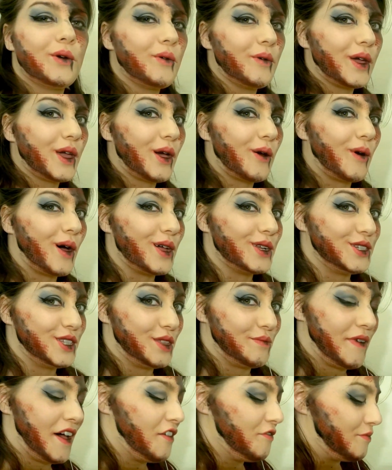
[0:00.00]
we go on to the
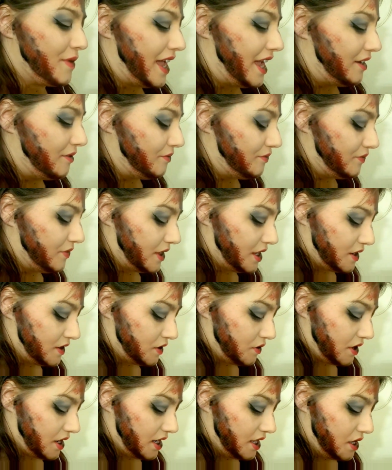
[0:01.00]
puff paint. So
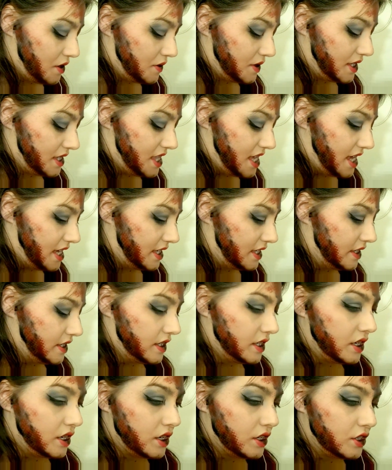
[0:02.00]
we're going to use this
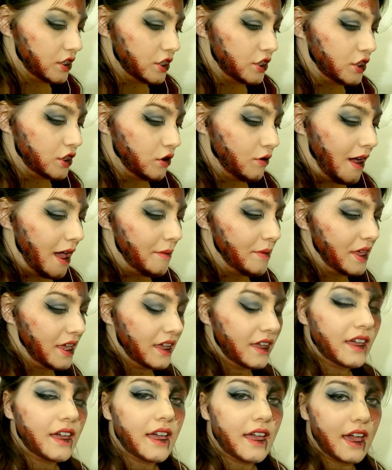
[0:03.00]
to do the
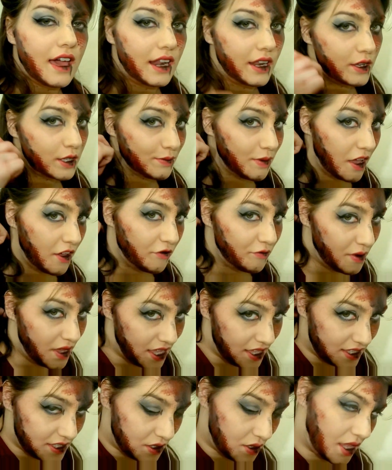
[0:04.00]
webbing, and use puff
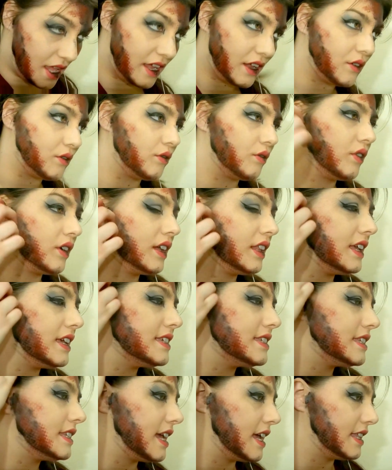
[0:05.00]
paint so that it really
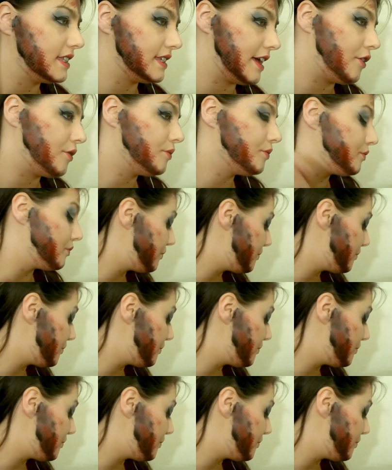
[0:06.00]
stands out.